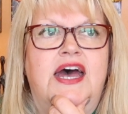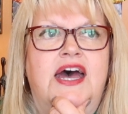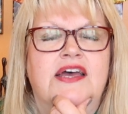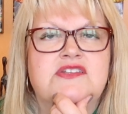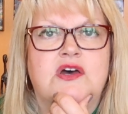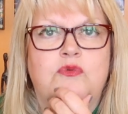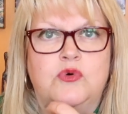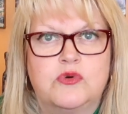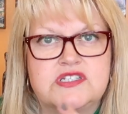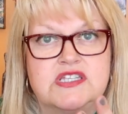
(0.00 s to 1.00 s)
And I
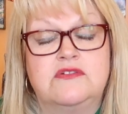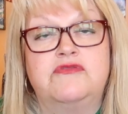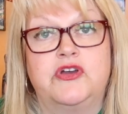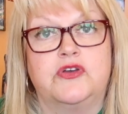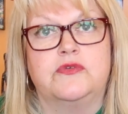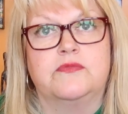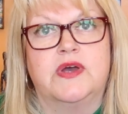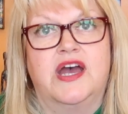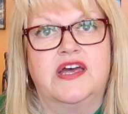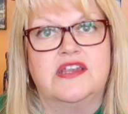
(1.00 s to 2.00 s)
walked in the room,
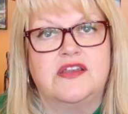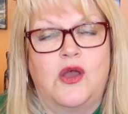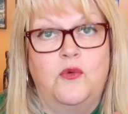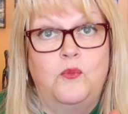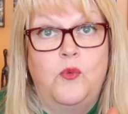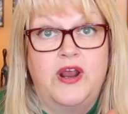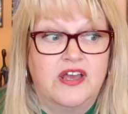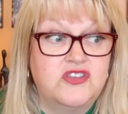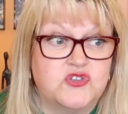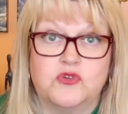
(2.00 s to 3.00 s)
and when
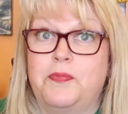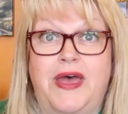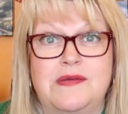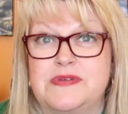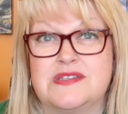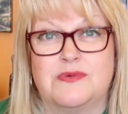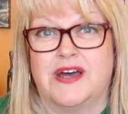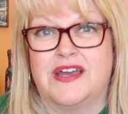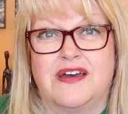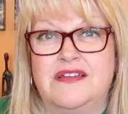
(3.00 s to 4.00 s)
I took the babies
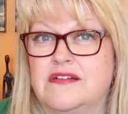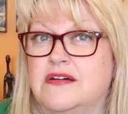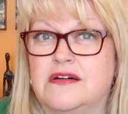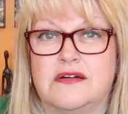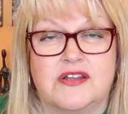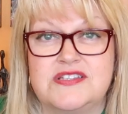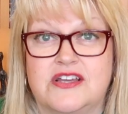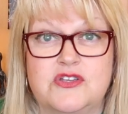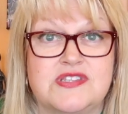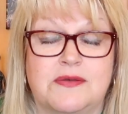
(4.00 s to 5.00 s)
away, honestly,
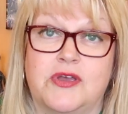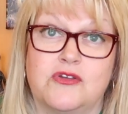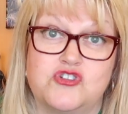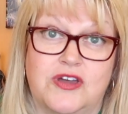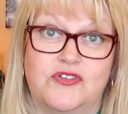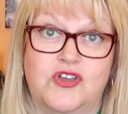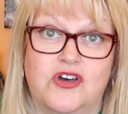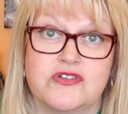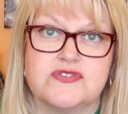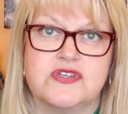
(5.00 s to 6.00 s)
I used to take my own travel
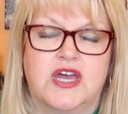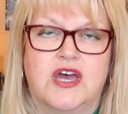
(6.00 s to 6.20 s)
cot.